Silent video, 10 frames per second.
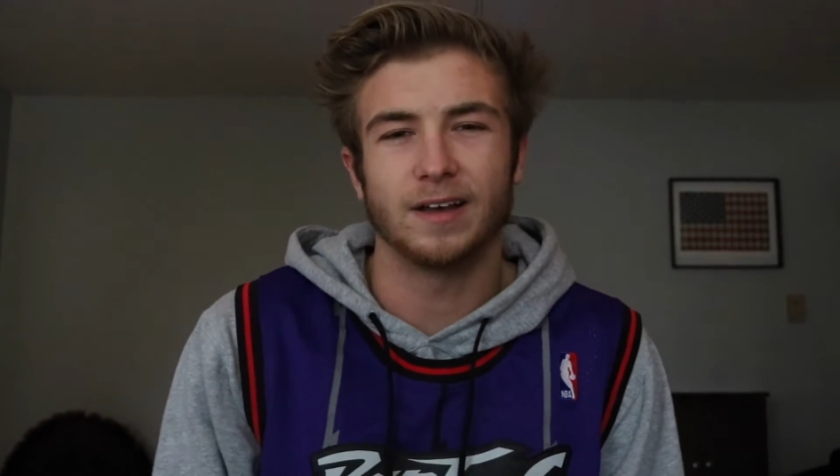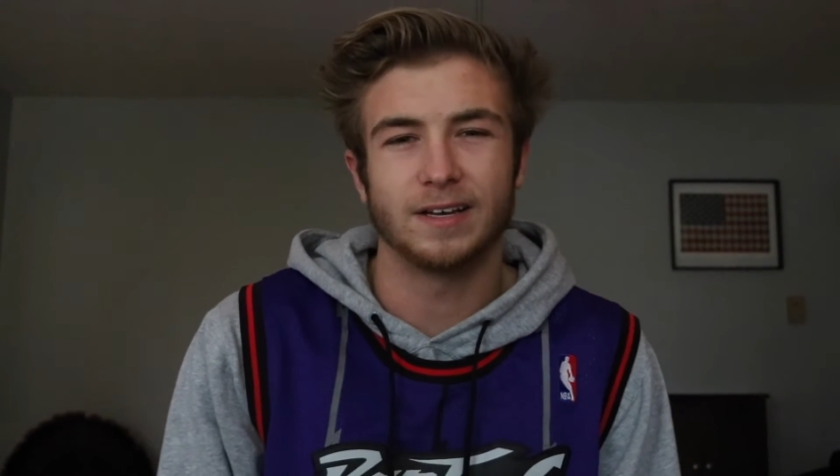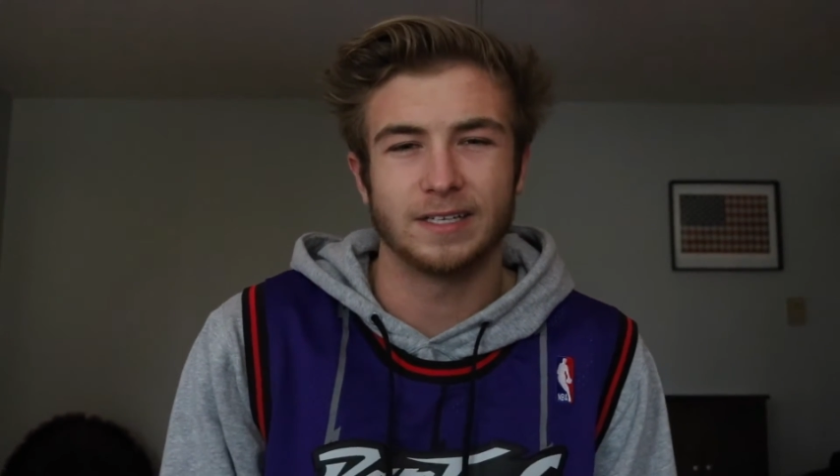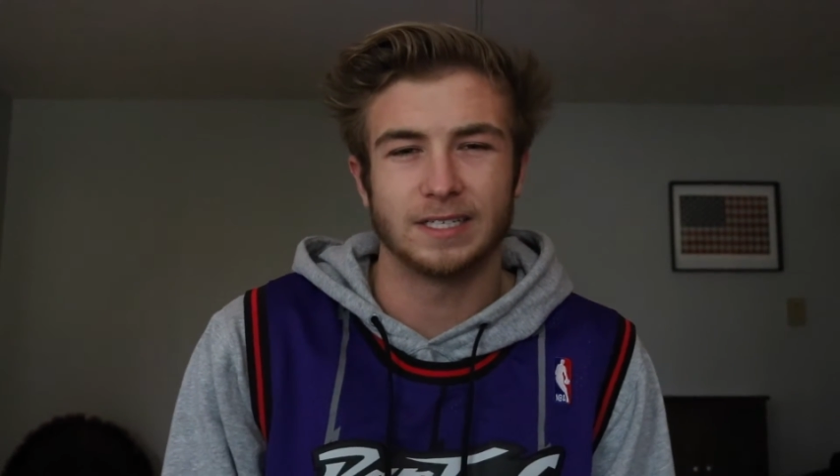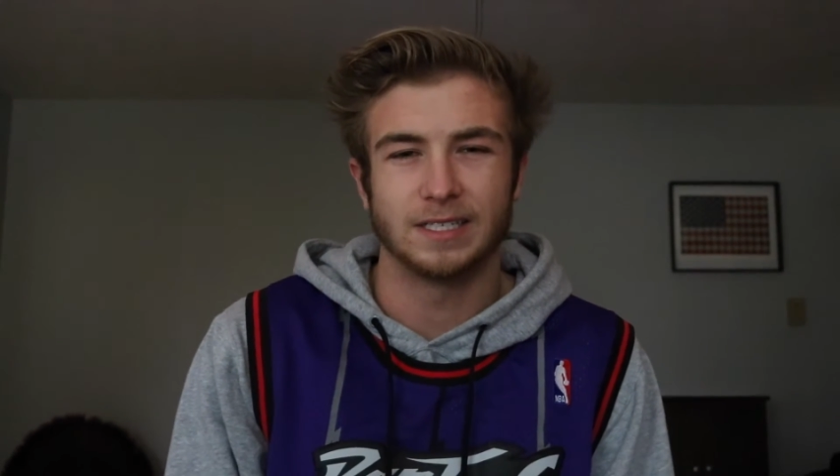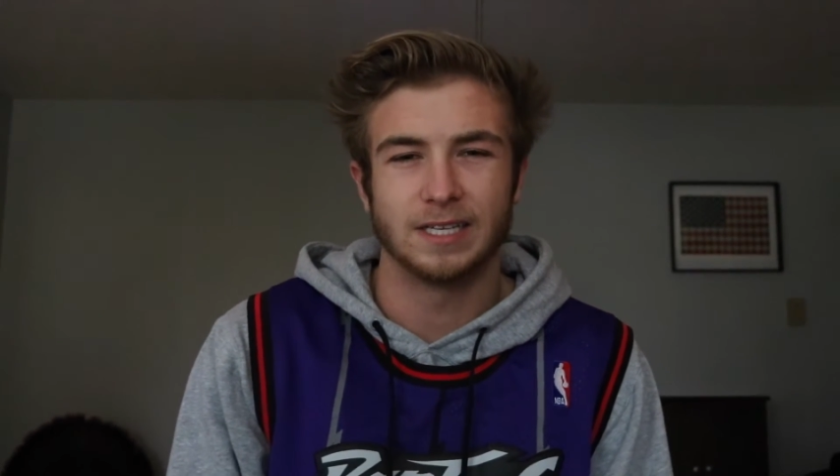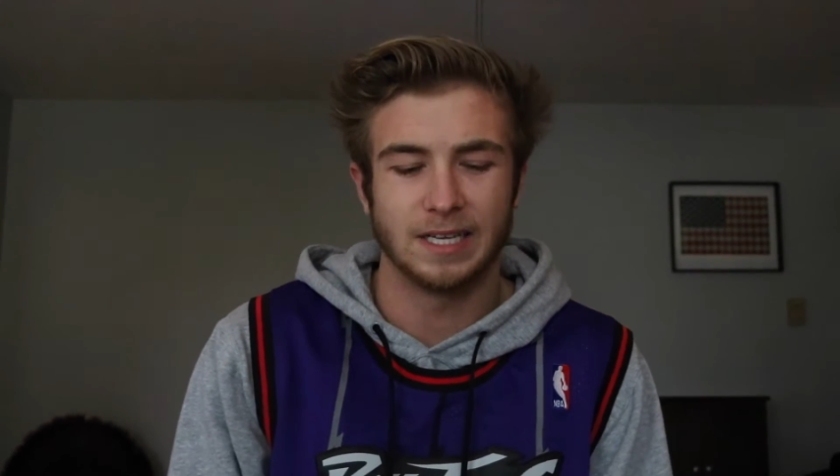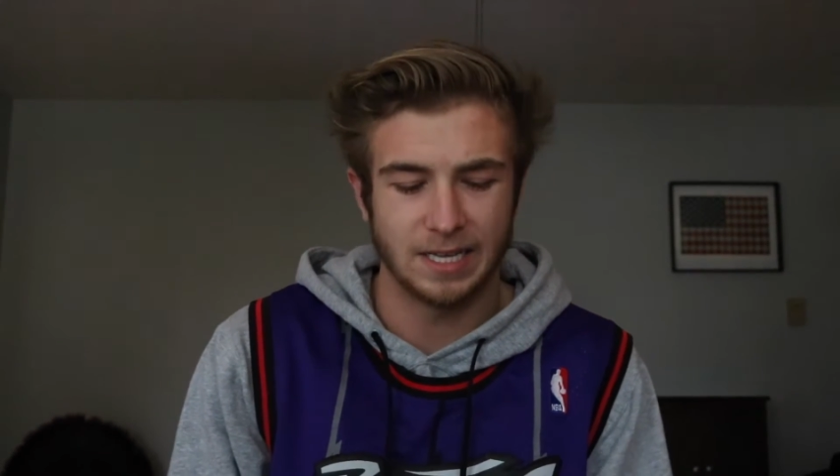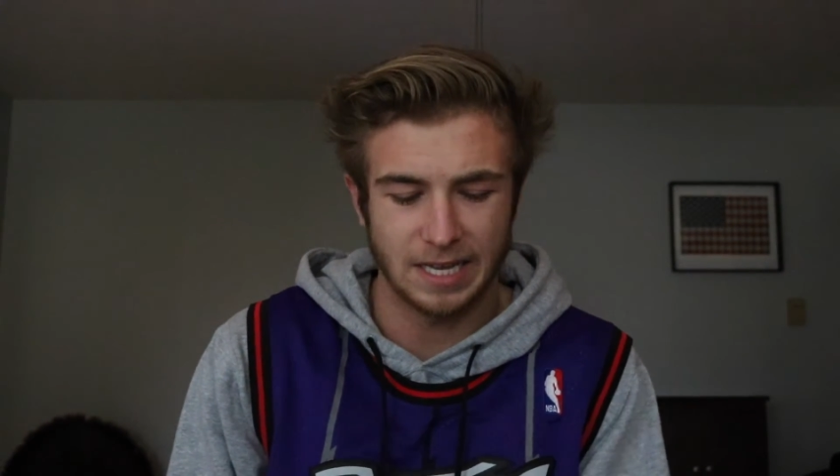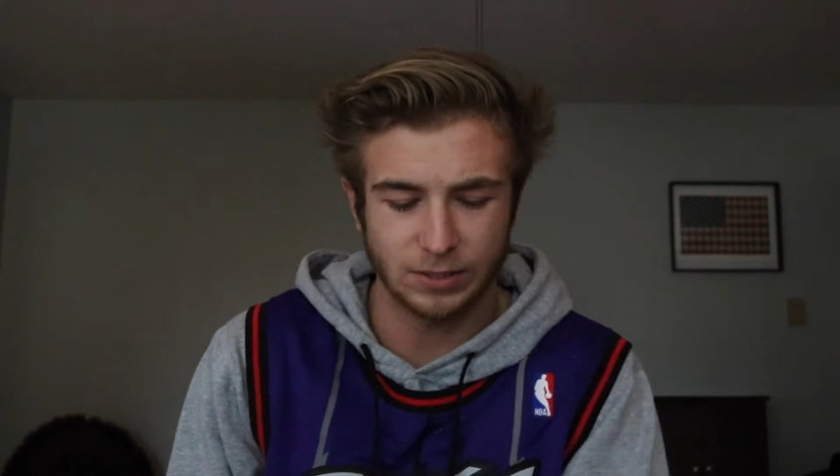Uh,
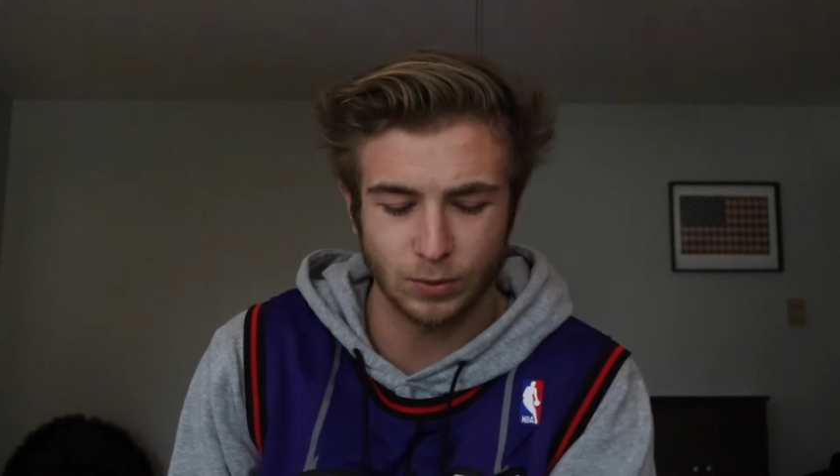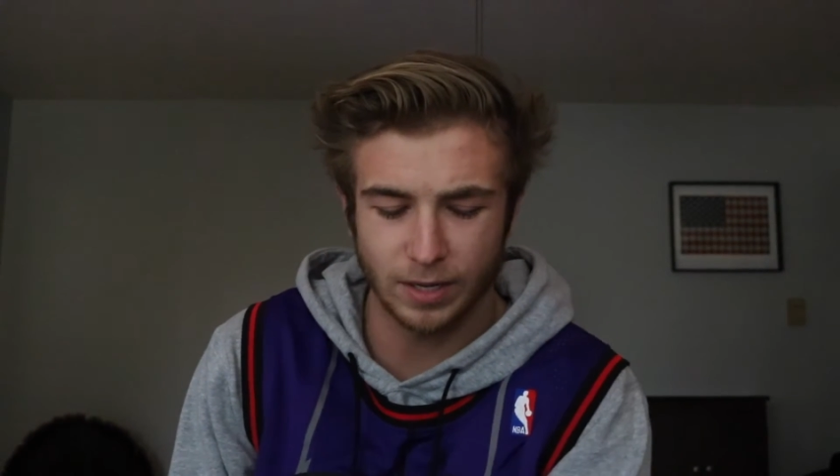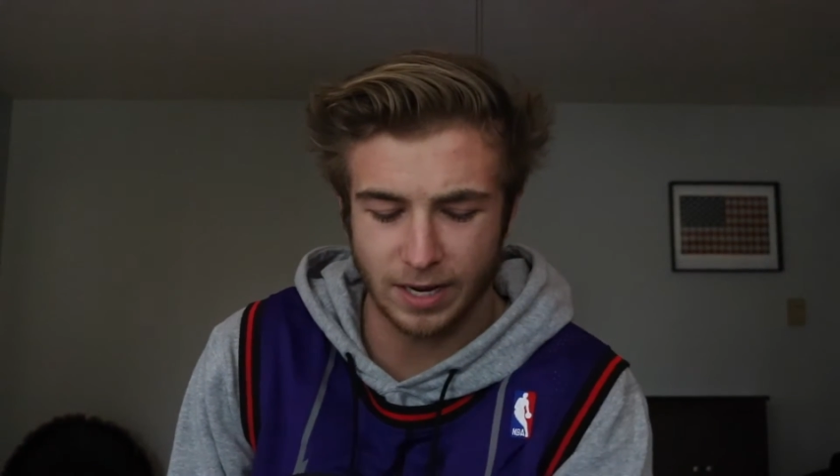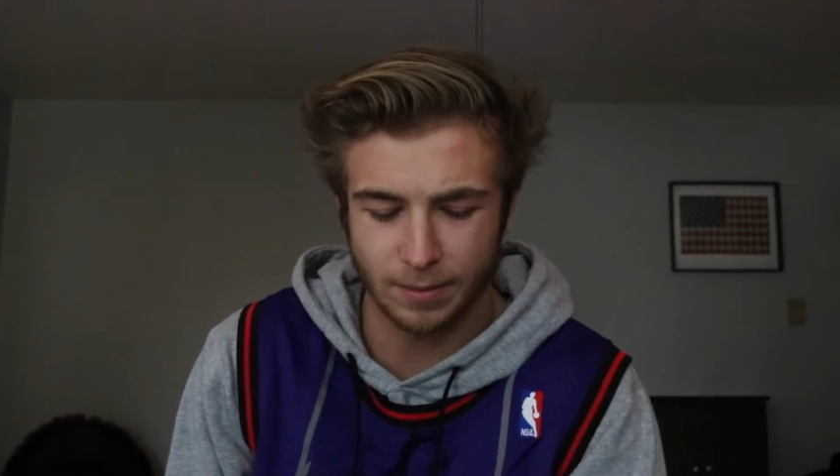that's what